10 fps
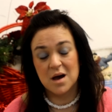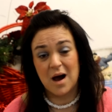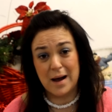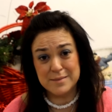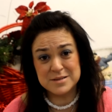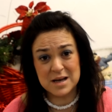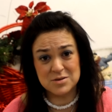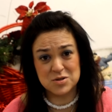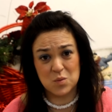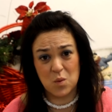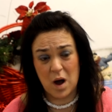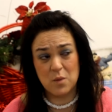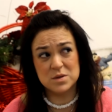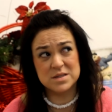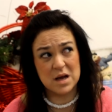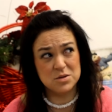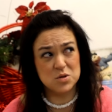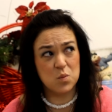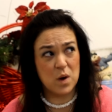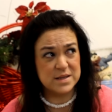I'm down to, I was down
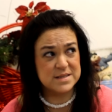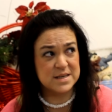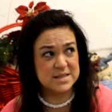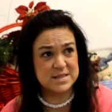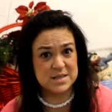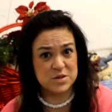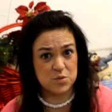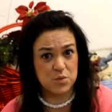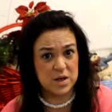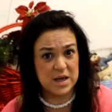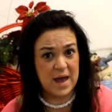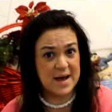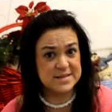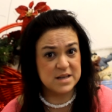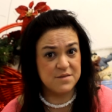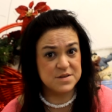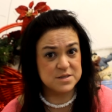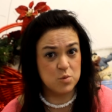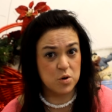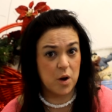to 163 as of
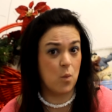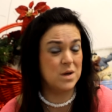this morning,